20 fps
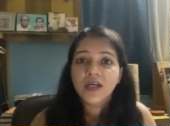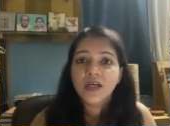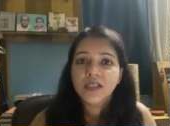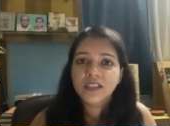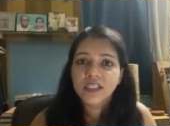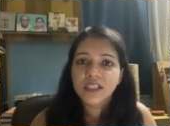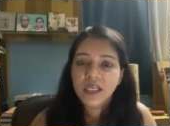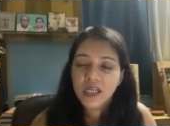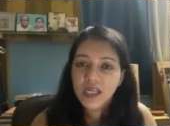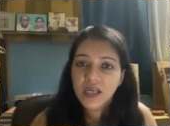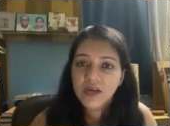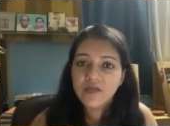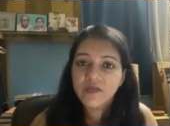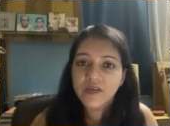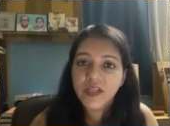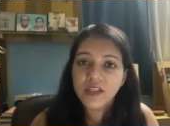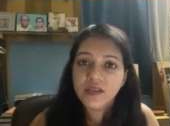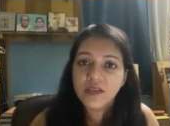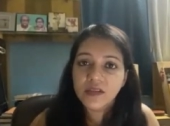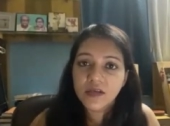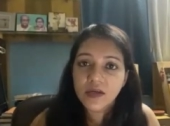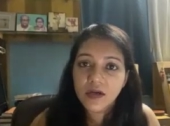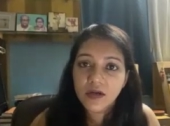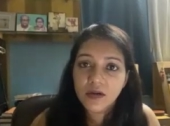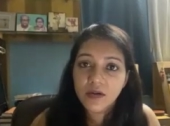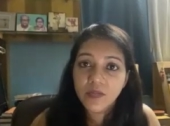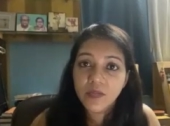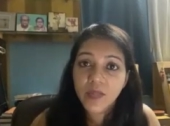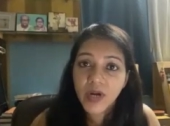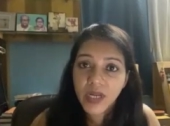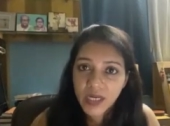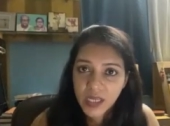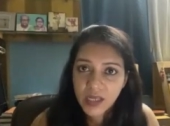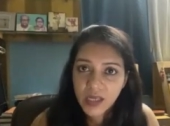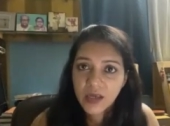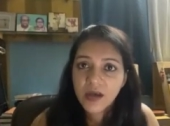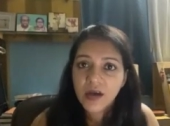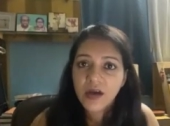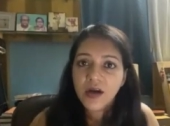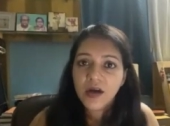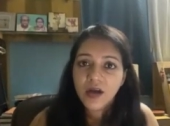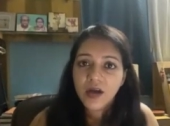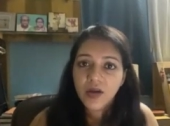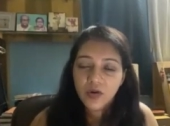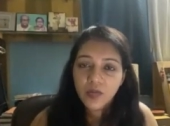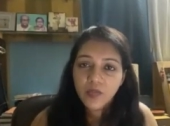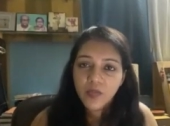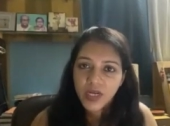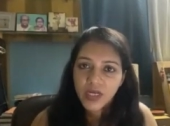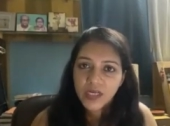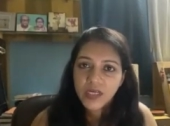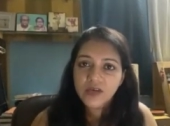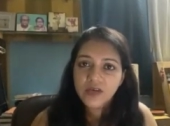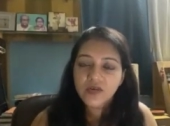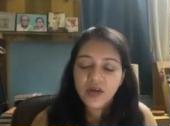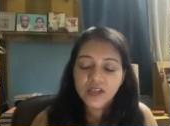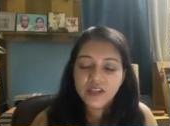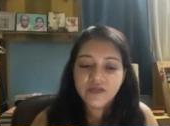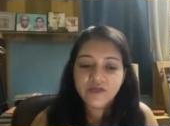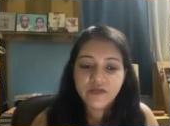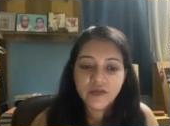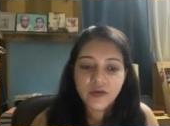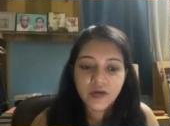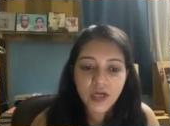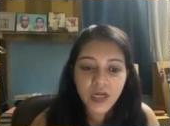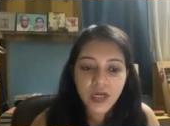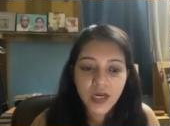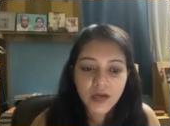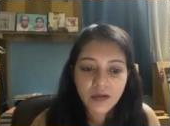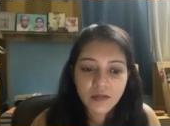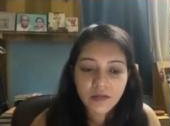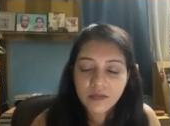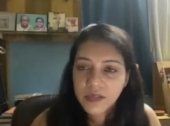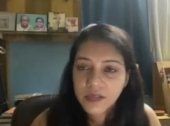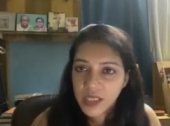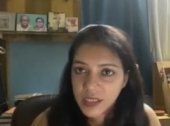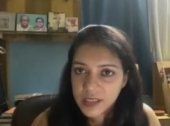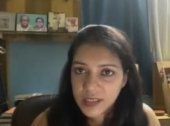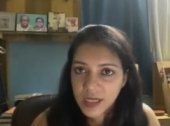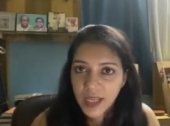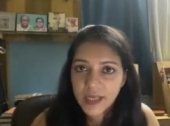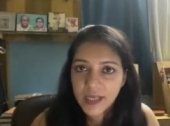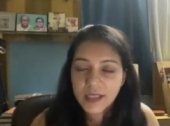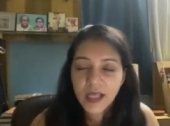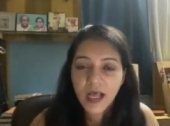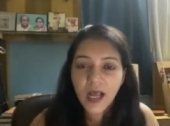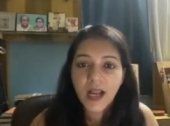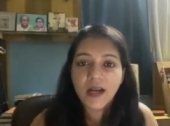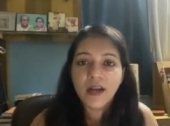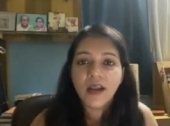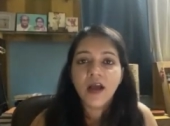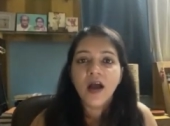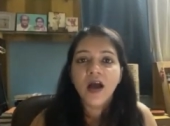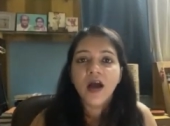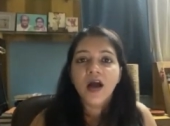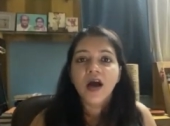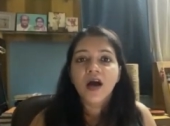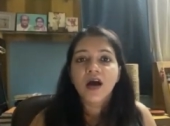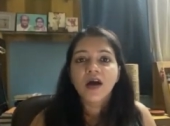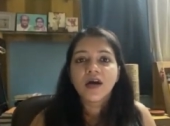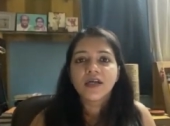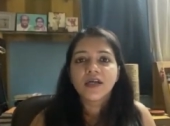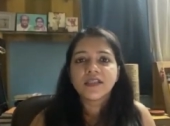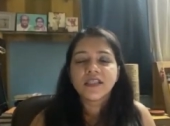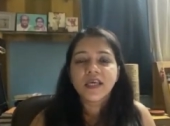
dealing with uh, money you know money transfer and things like that uh,